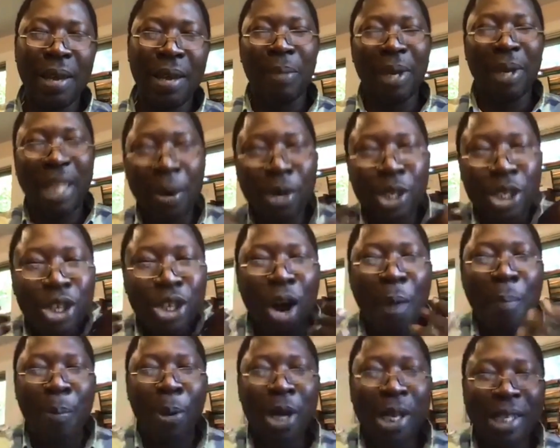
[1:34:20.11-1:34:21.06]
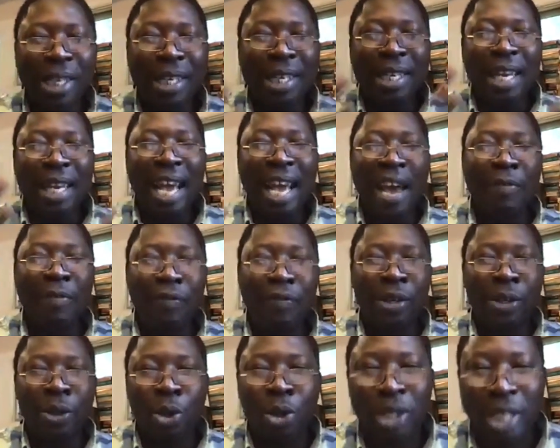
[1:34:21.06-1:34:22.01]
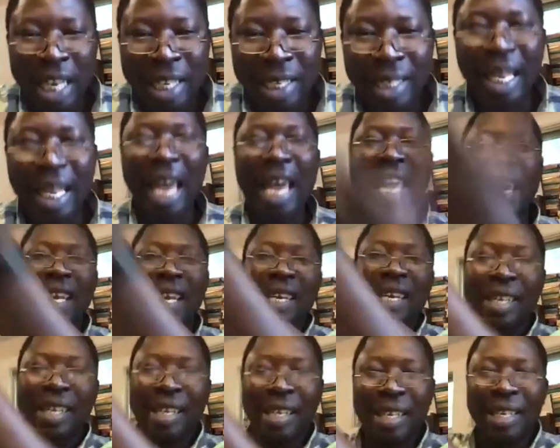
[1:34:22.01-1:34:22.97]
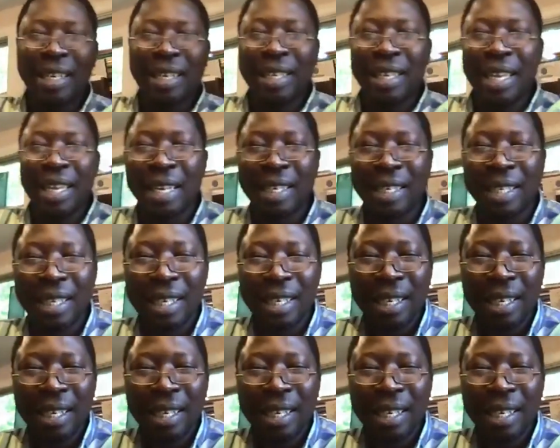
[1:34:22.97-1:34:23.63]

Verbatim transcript: but there was no political effort to sustain that,